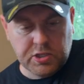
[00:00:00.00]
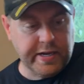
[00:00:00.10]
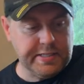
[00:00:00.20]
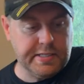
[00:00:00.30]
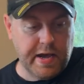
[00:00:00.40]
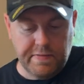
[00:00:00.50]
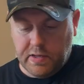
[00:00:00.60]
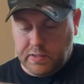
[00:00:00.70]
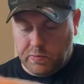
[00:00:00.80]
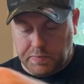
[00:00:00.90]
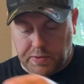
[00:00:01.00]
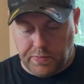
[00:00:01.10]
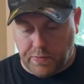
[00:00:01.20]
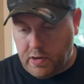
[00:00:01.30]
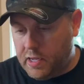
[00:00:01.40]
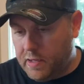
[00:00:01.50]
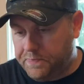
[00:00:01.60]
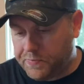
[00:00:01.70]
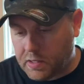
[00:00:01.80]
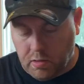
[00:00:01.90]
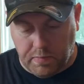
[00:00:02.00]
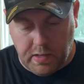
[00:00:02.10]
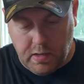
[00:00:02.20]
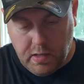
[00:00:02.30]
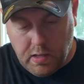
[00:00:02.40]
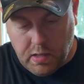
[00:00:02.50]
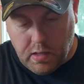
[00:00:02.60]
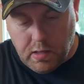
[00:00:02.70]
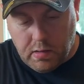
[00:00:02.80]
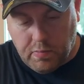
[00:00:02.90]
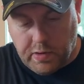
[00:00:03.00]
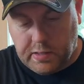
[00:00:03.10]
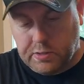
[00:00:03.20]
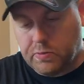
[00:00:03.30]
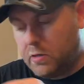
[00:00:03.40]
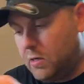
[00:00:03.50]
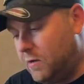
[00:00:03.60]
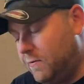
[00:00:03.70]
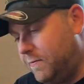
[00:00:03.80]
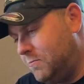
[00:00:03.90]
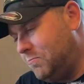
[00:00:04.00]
So I got 7, we can put 3 in a little bit. Break this one off.